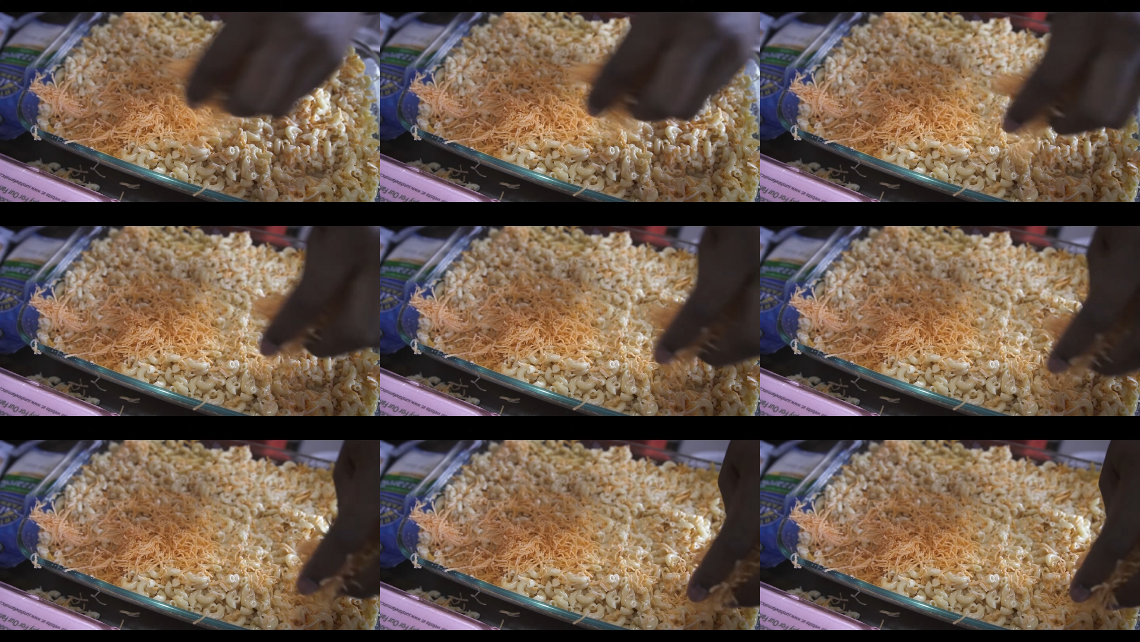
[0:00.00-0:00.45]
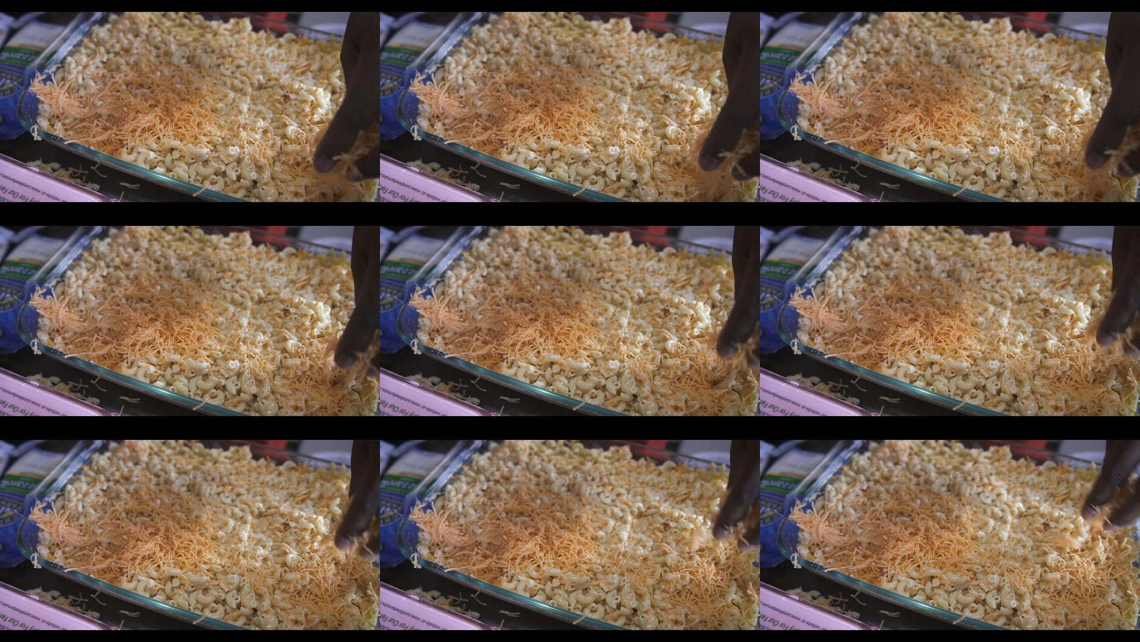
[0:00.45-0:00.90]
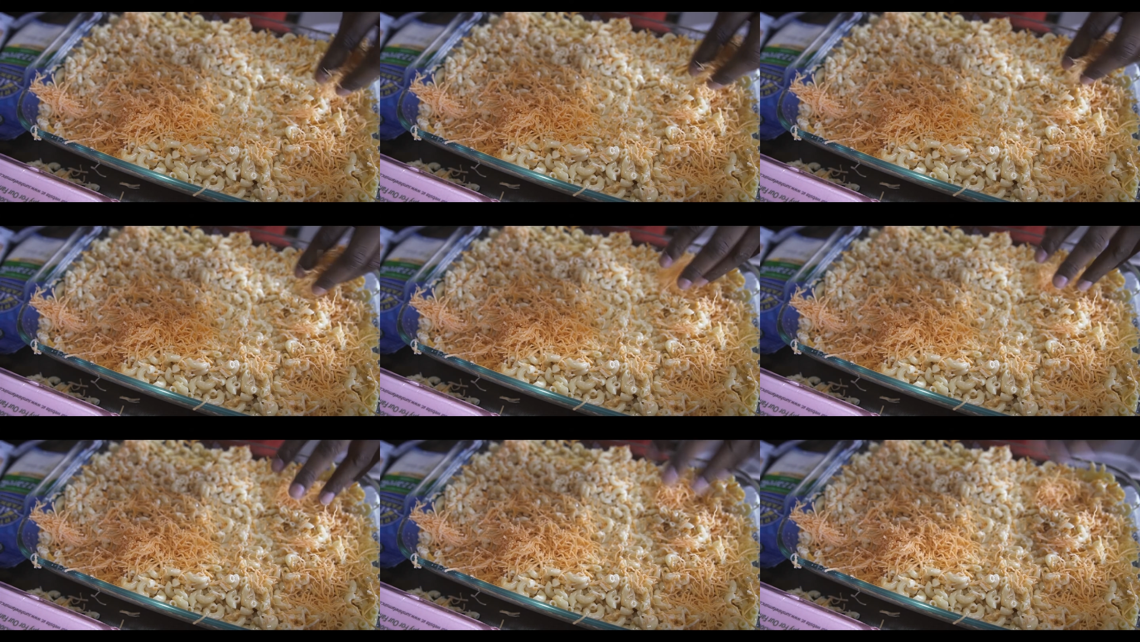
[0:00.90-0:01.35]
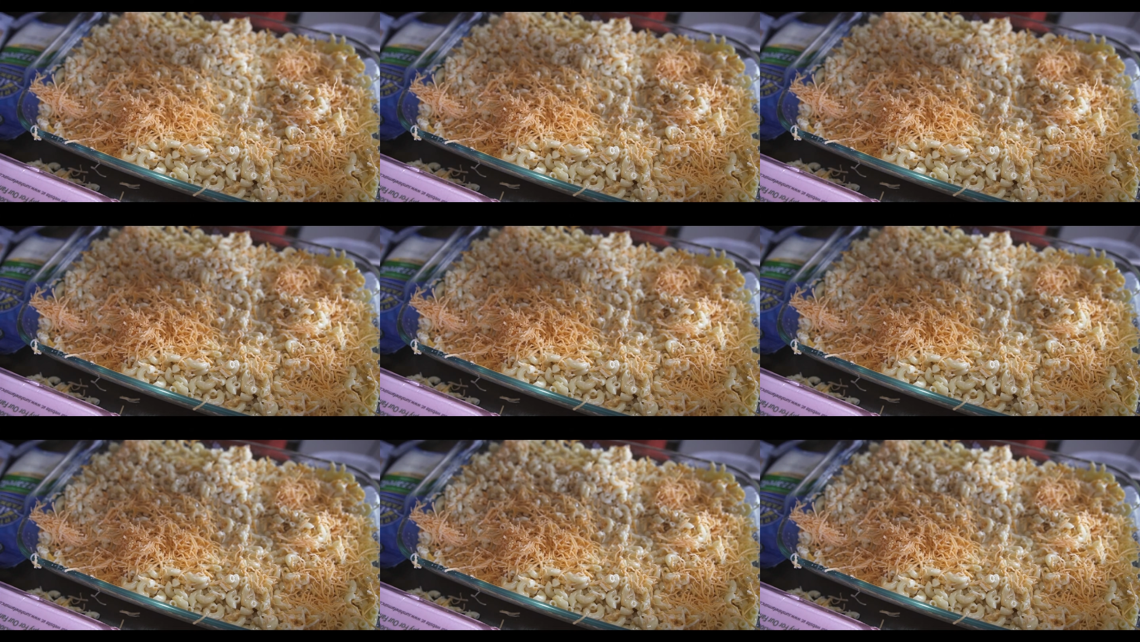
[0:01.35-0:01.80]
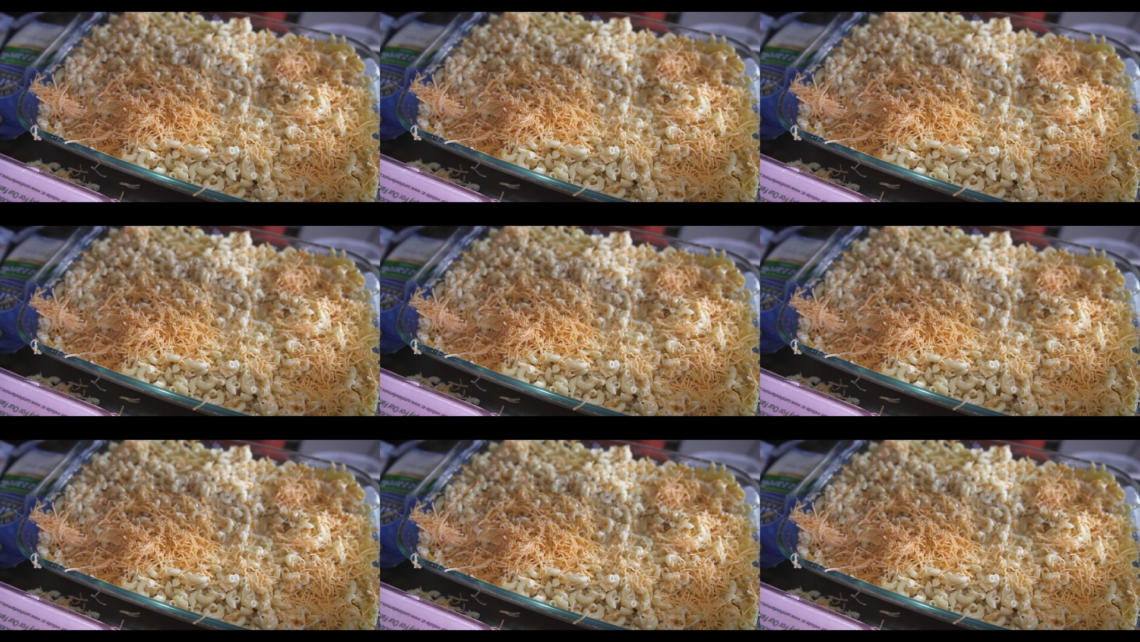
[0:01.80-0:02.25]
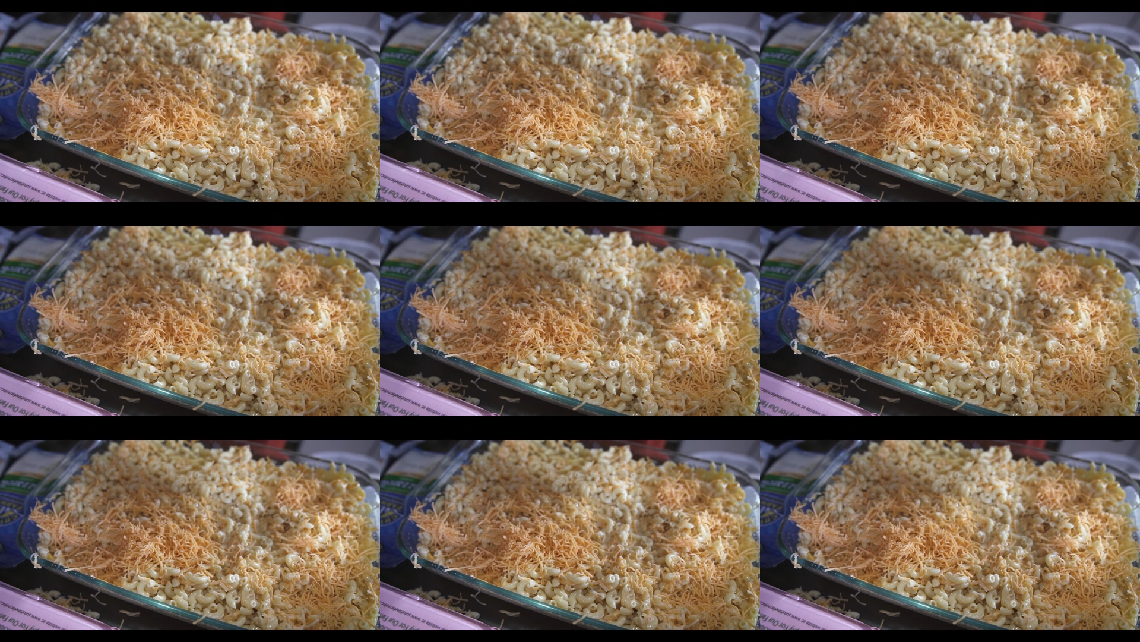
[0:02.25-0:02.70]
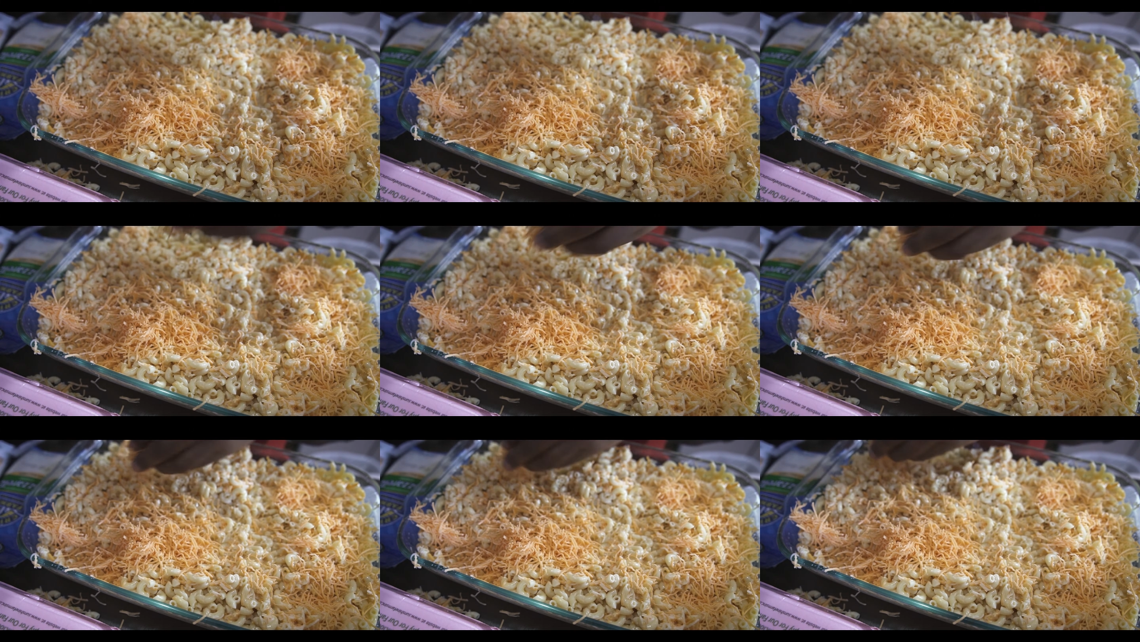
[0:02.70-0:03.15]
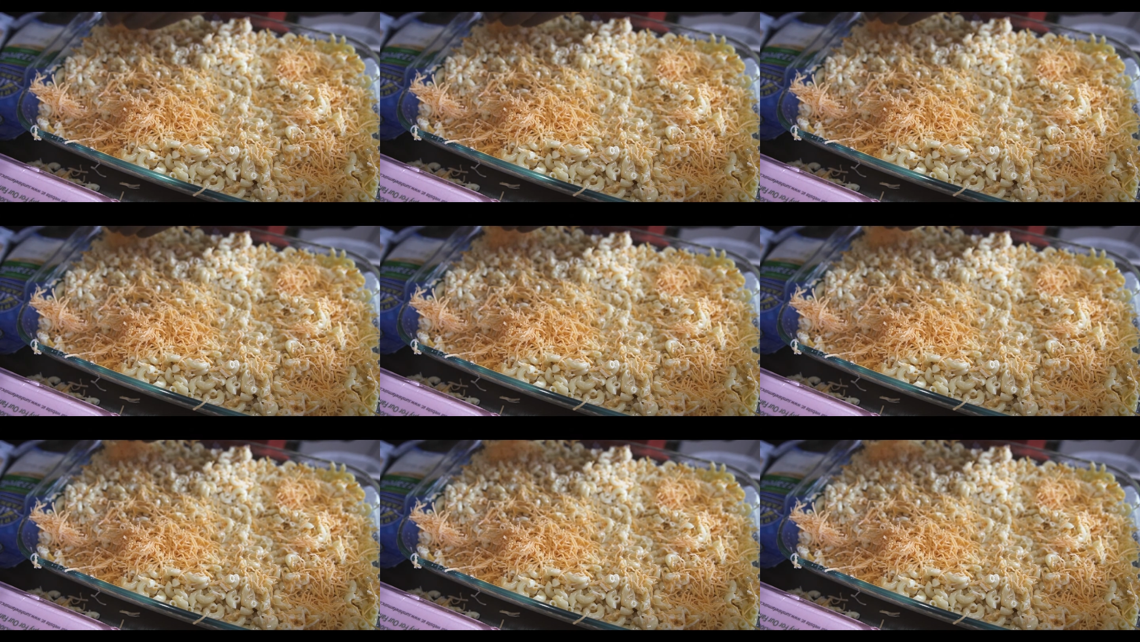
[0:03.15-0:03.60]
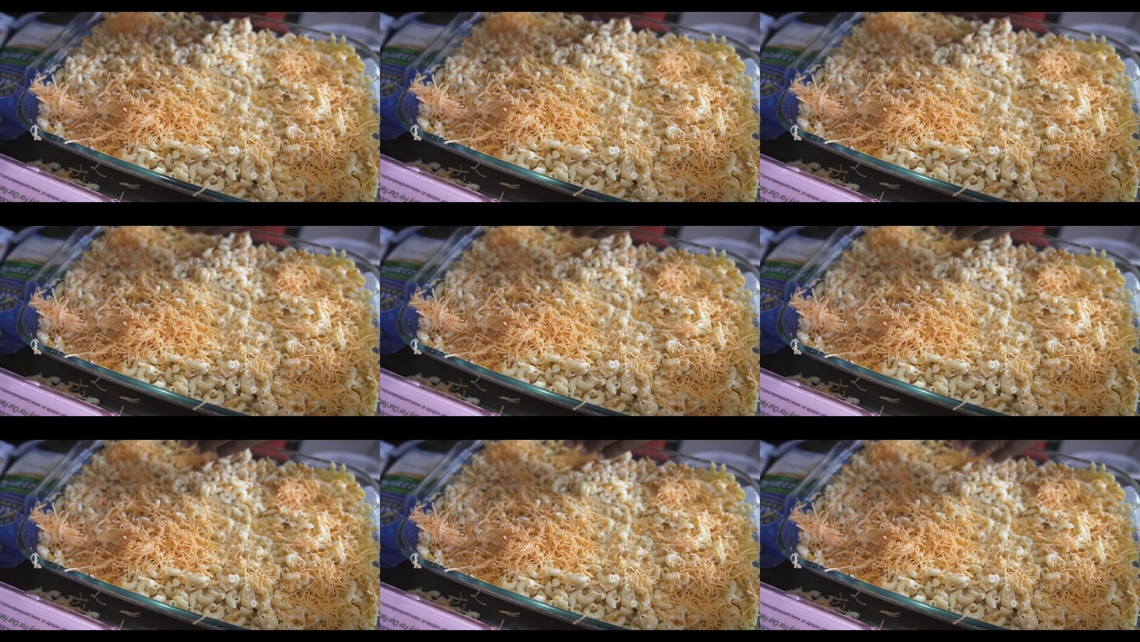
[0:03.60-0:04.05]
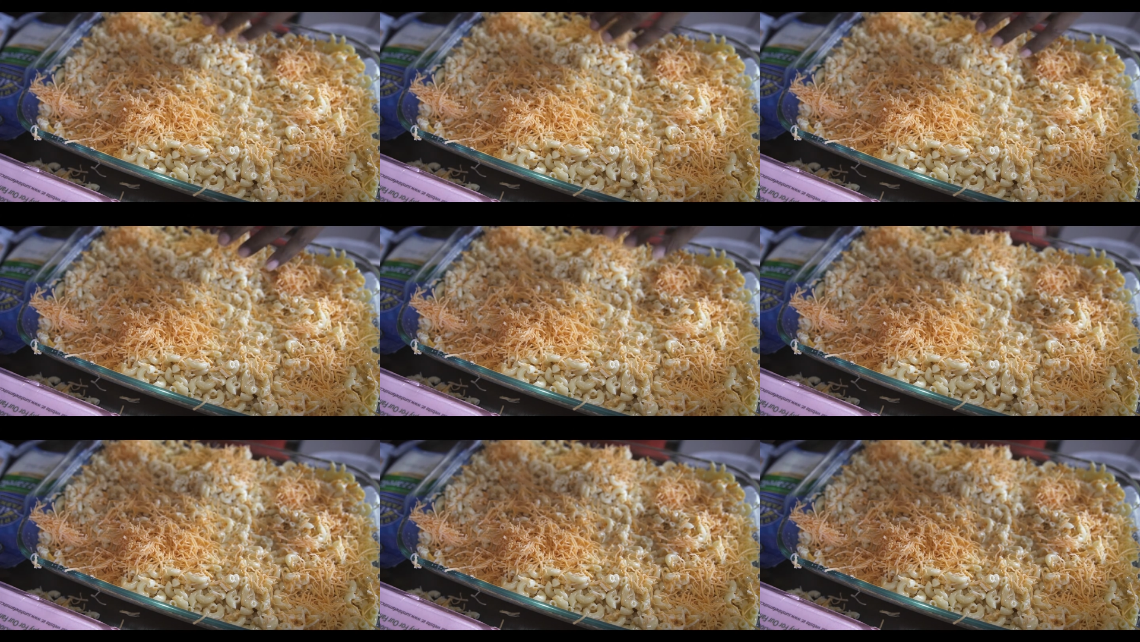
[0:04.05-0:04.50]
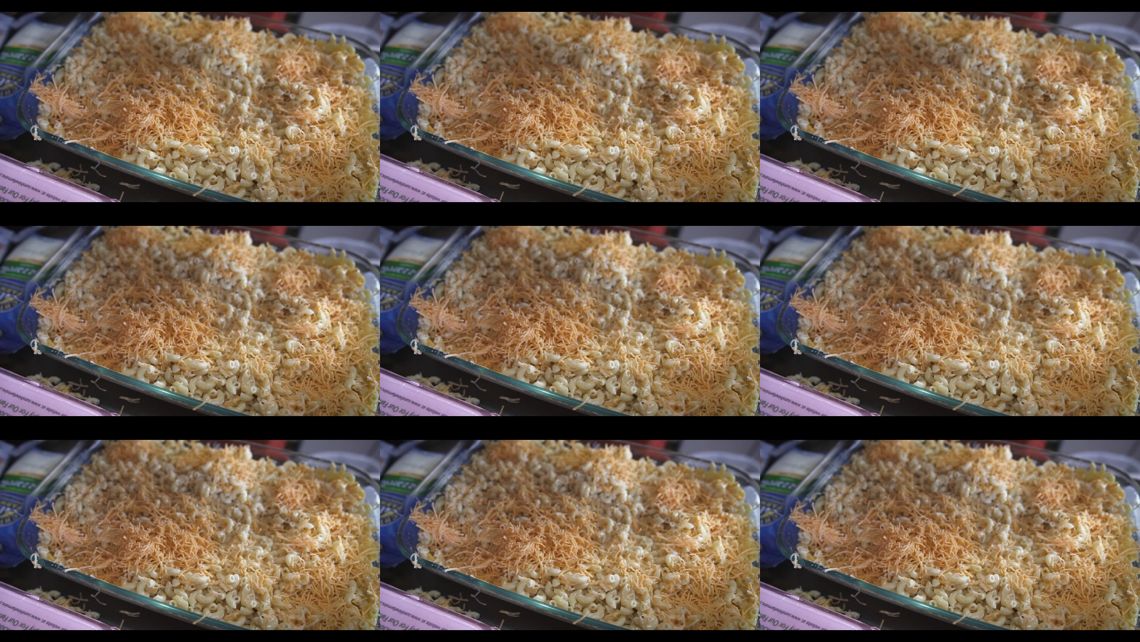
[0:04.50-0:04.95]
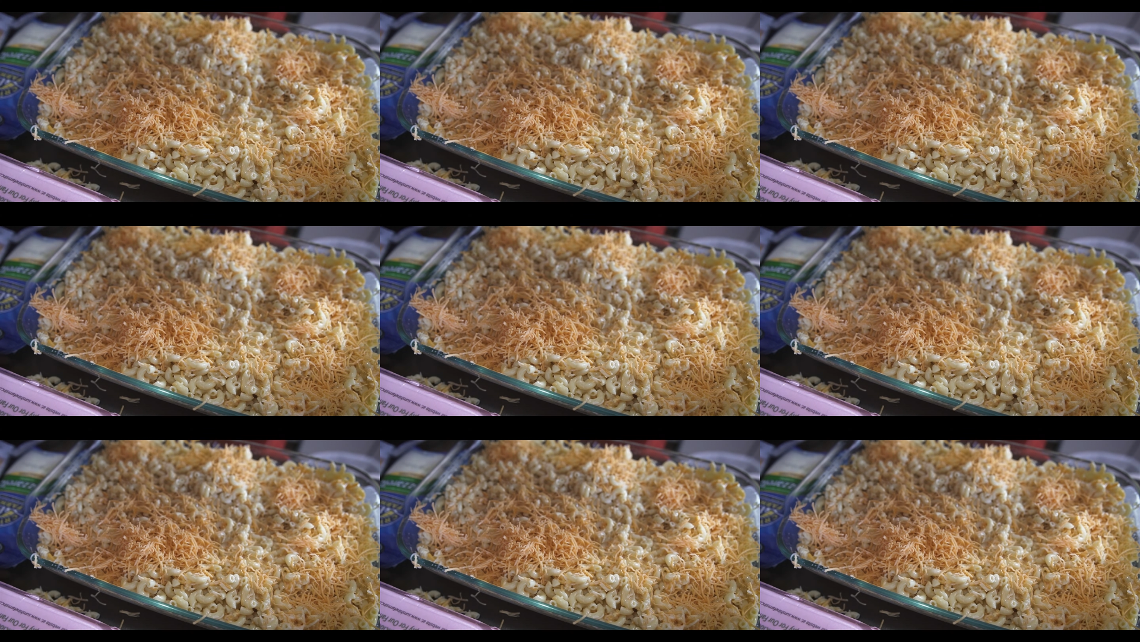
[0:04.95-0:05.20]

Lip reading: Nobody's mouth can be seen.